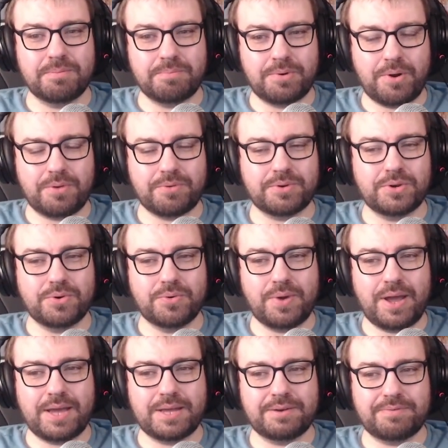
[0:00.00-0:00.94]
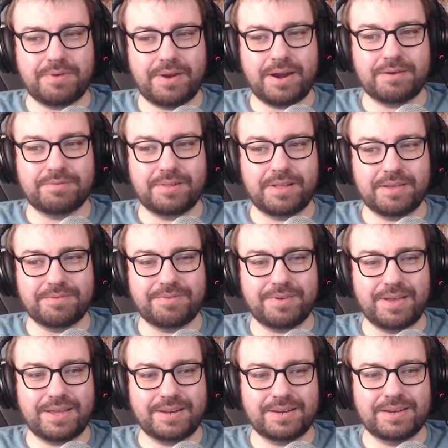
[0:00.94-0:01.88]
Browncoat and Firefly
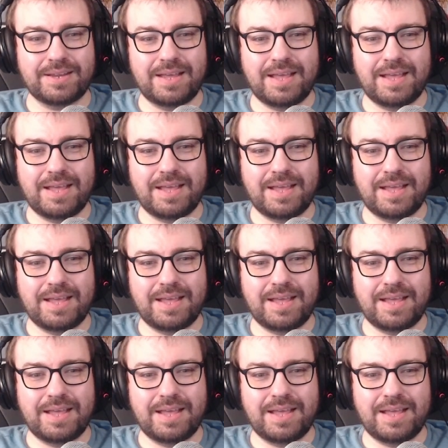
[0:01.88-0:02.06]
fan,